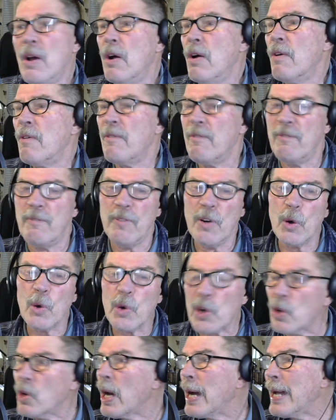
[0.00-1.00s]

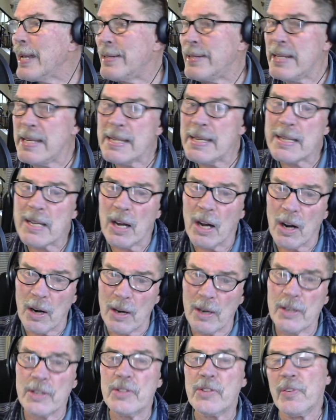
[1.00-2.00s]
voter ID
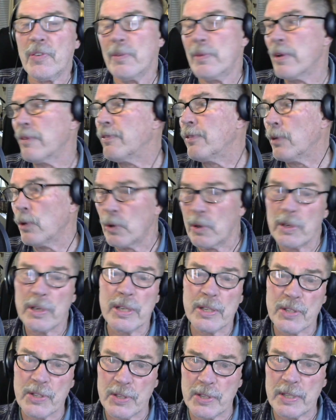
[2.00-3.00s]
cards from the Florida
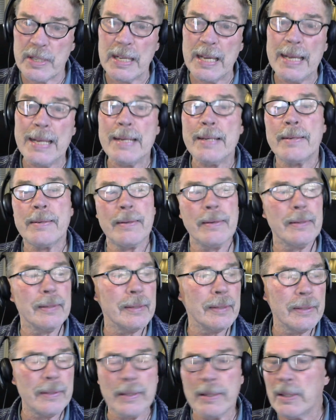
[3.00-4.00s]
State
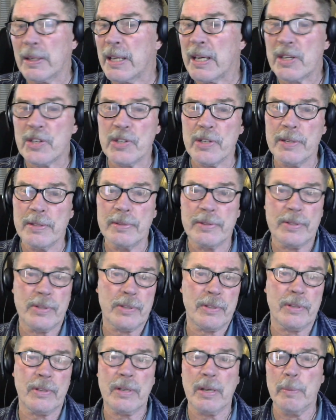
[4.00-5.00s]
Elections
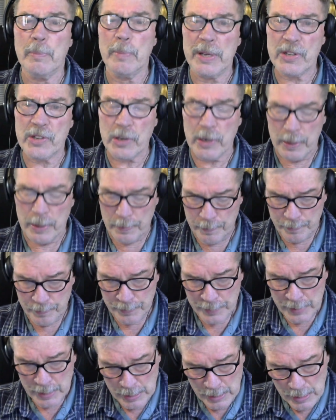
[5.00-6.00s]
Commission.
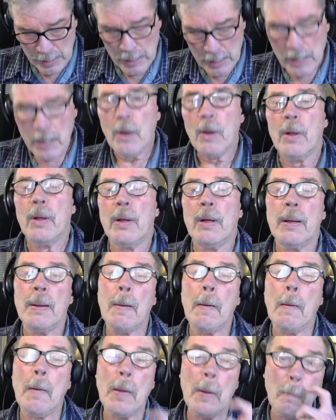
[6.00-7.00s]

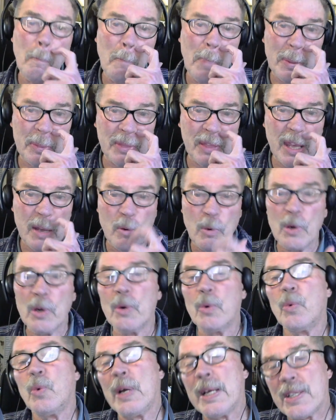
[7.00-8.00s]
But they
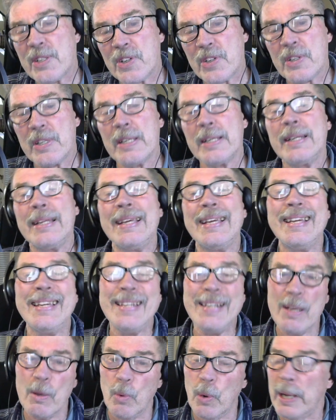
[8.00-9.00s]
were arrested
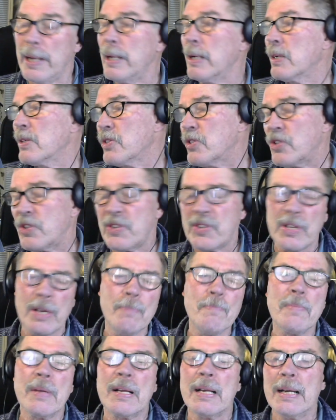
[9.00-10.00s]
anyway on
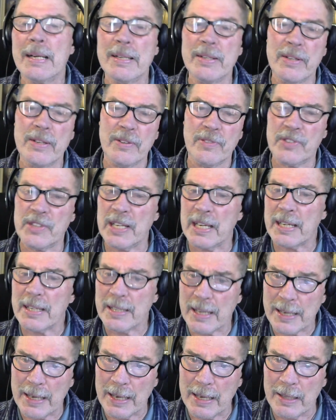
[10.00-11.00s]
some kind of
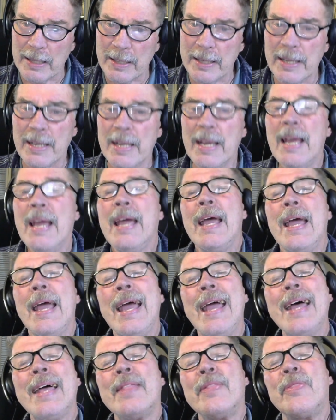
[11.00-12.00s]
technicality,
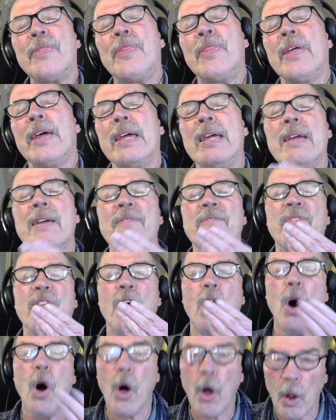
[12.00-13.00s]
and they've
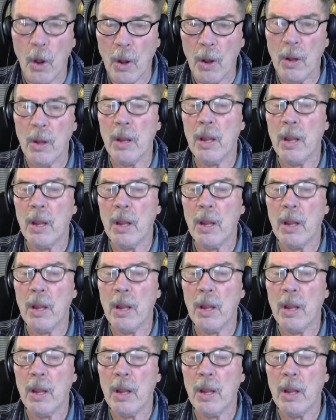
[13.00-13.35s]
all